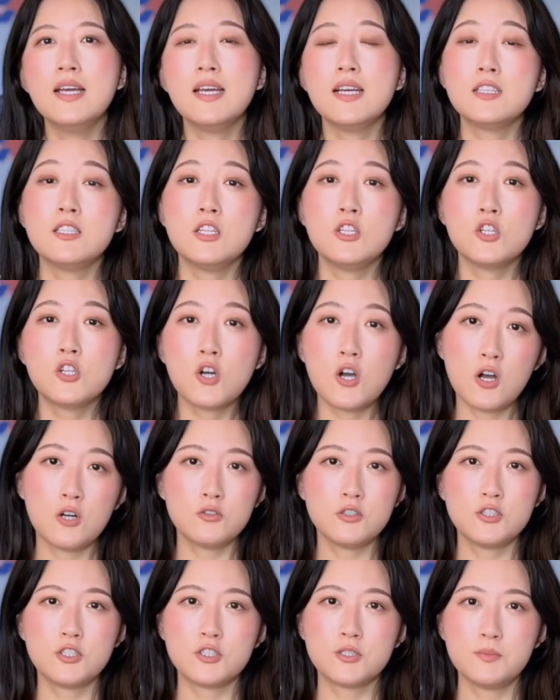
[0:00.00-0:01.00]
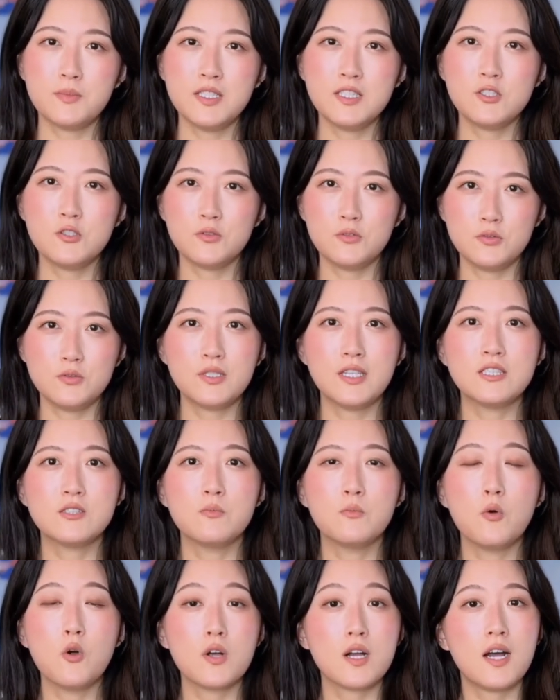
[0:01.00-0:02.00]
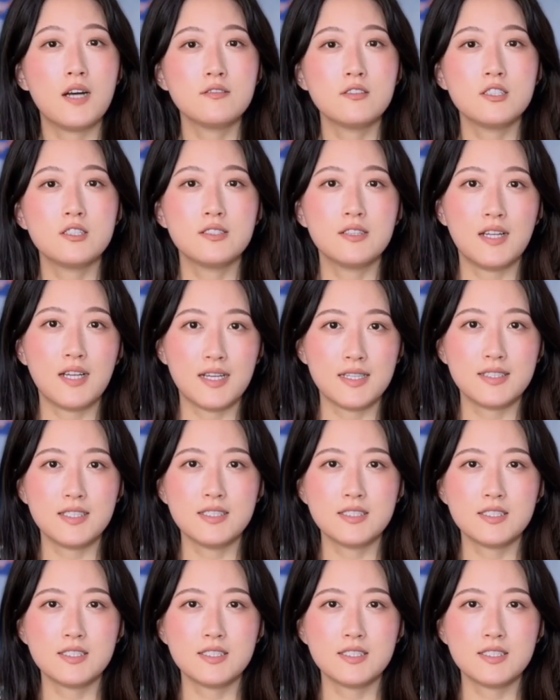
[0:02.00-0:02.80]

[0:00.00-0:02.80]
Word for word: It encourages me to create more content like